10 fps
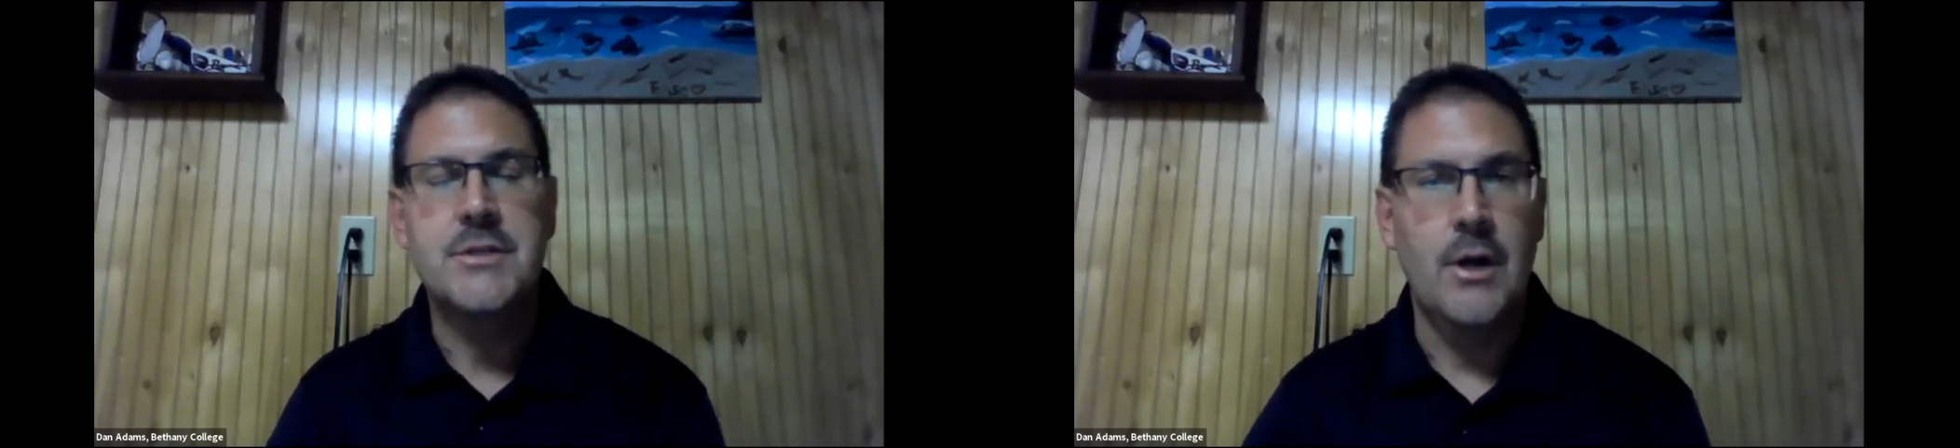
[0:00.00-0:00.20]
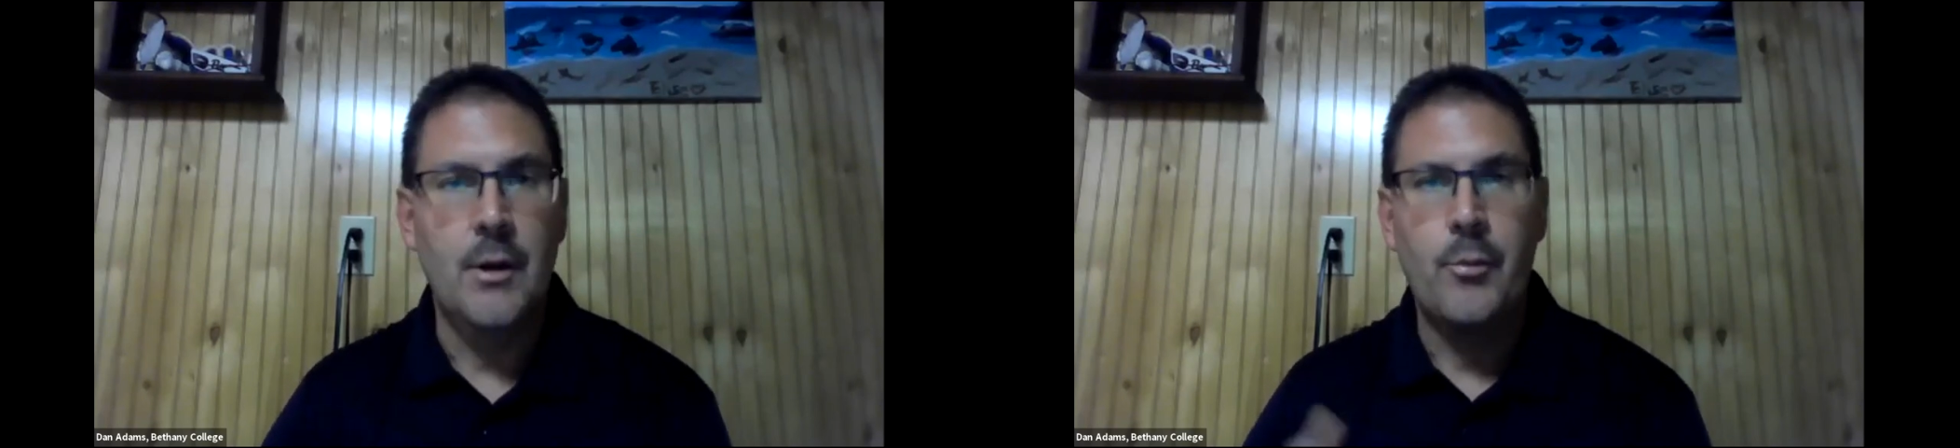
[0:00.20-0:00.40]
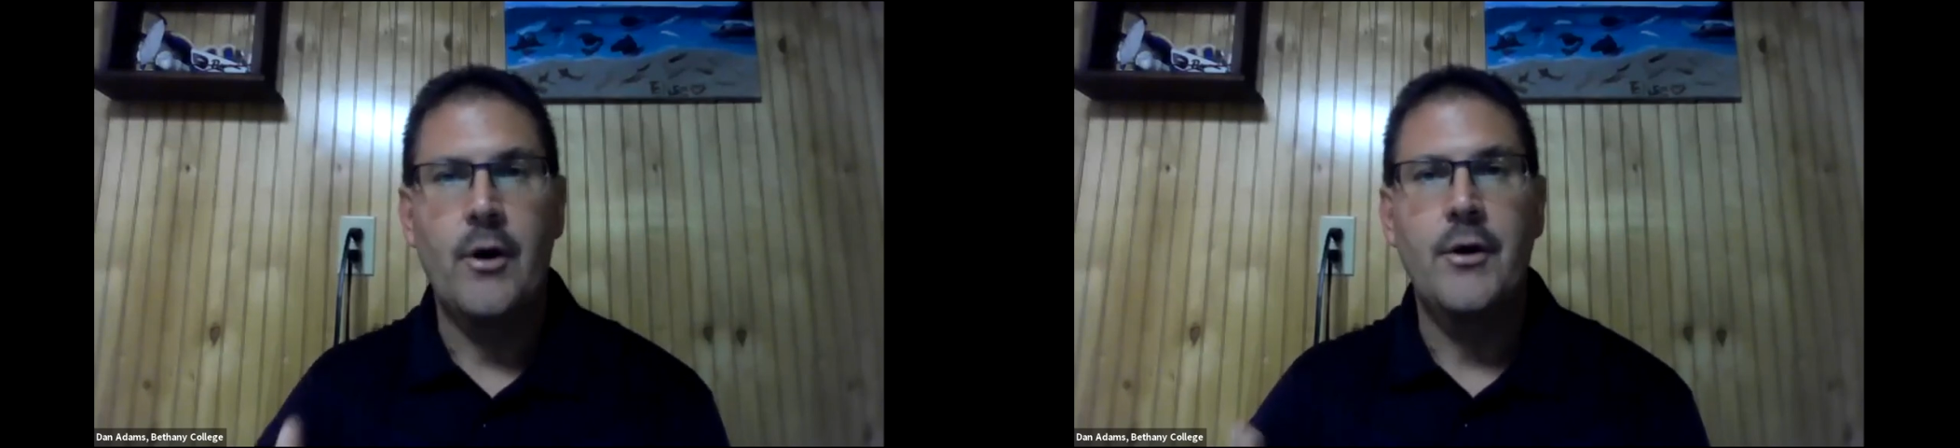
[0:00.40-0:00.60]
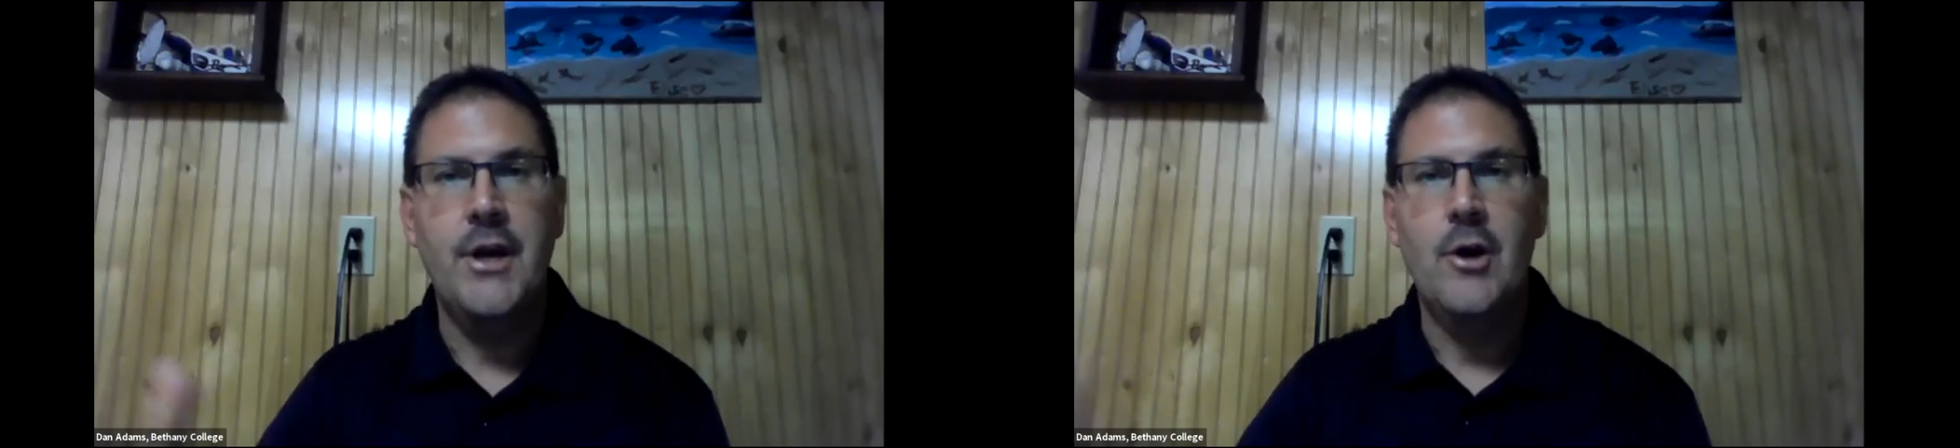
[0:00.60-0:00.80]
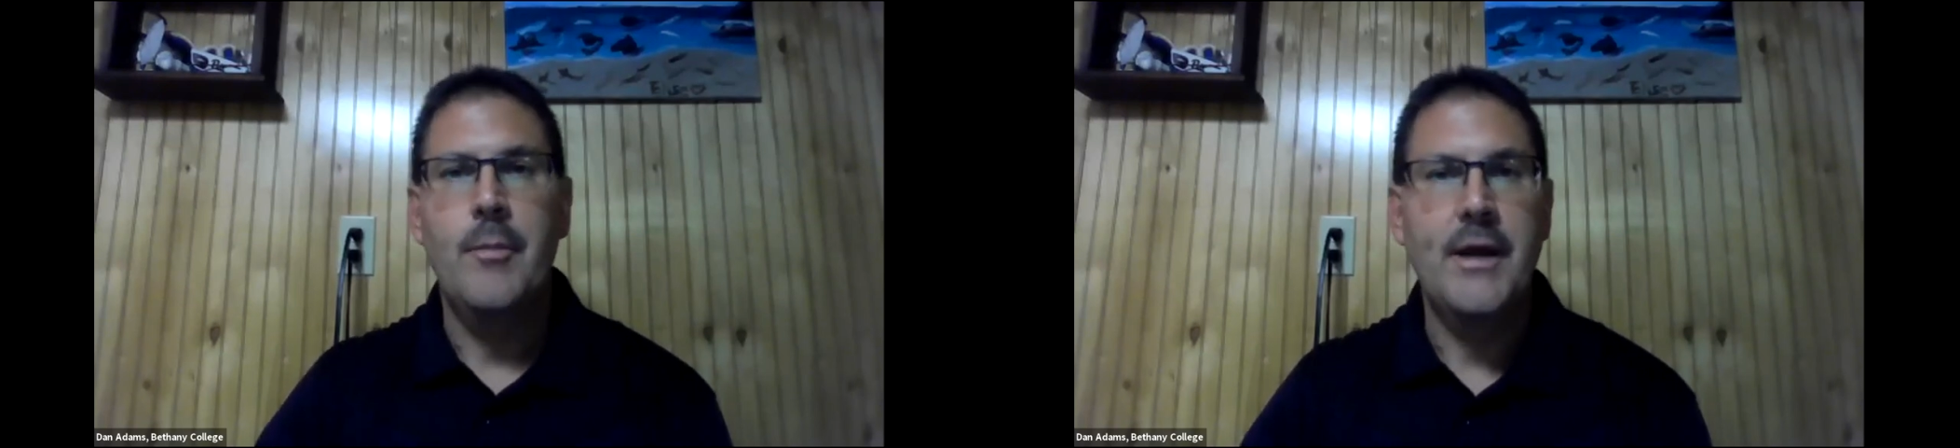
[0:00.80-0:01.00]
it's on a per
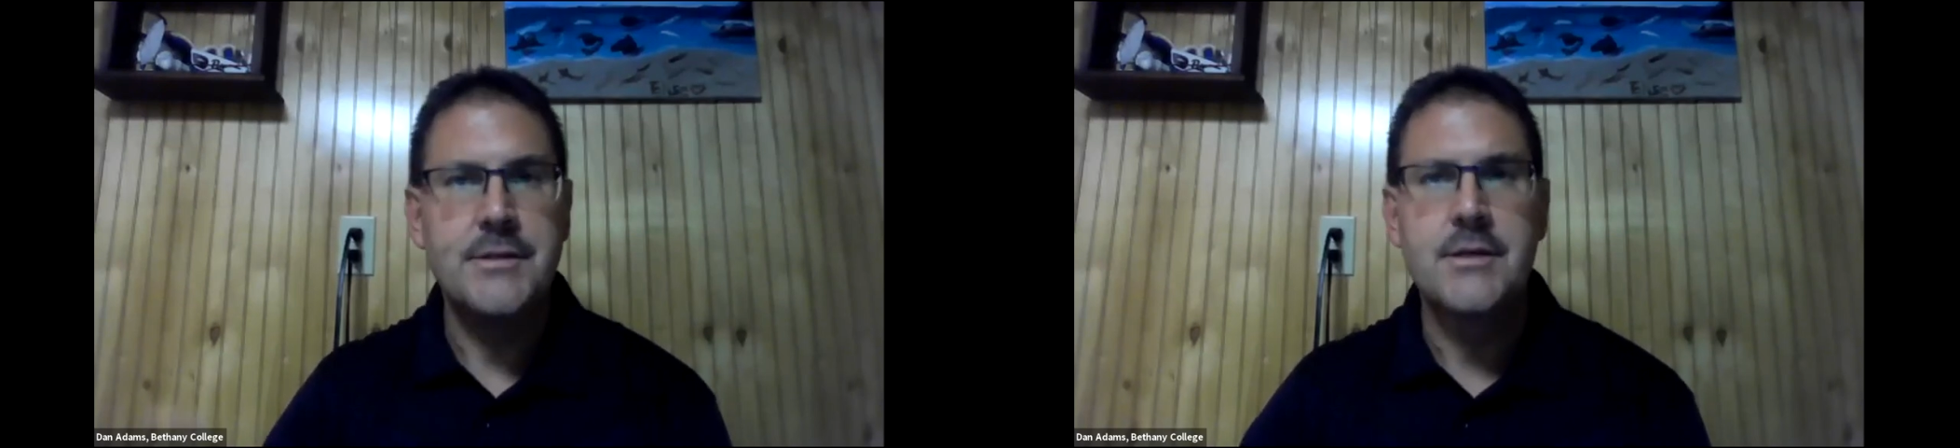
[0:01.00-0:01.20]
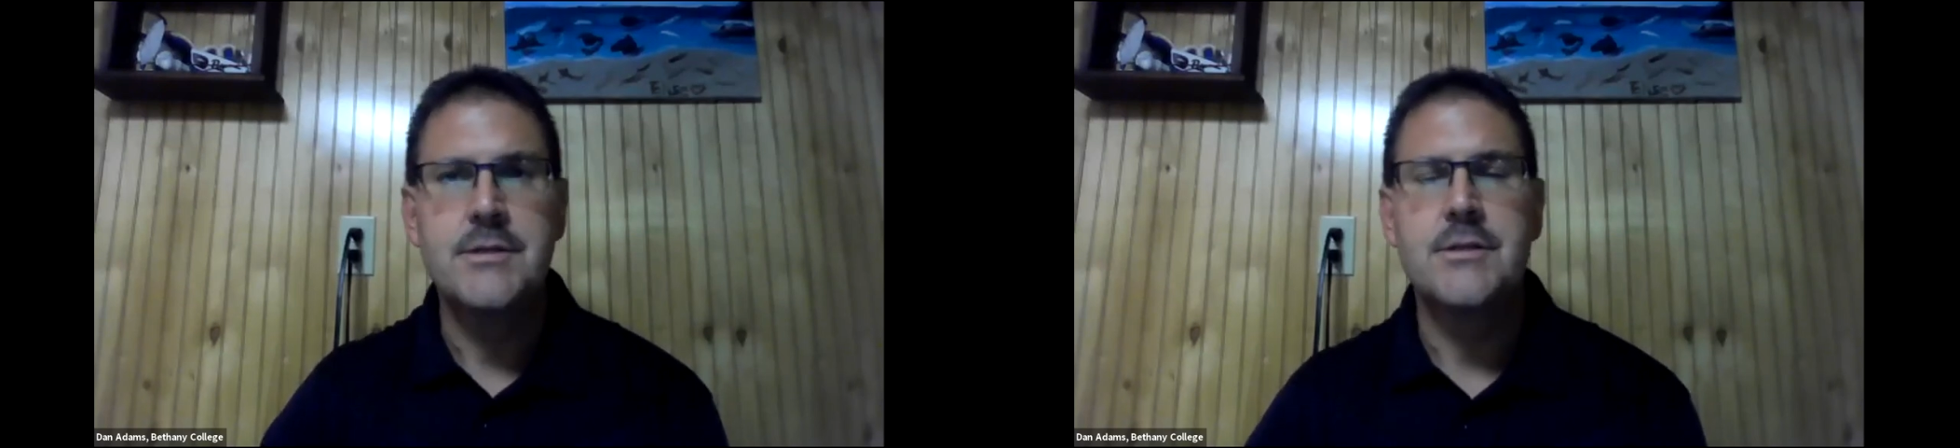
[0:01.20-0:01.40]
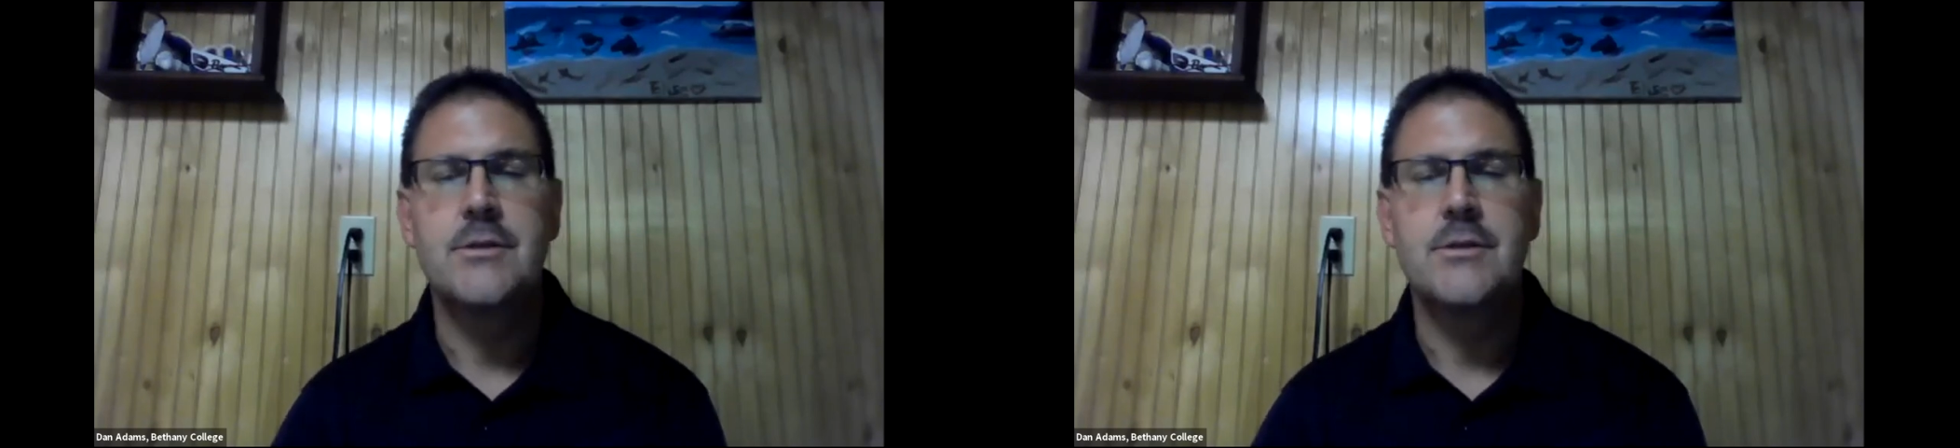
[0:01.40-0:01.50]
year basis.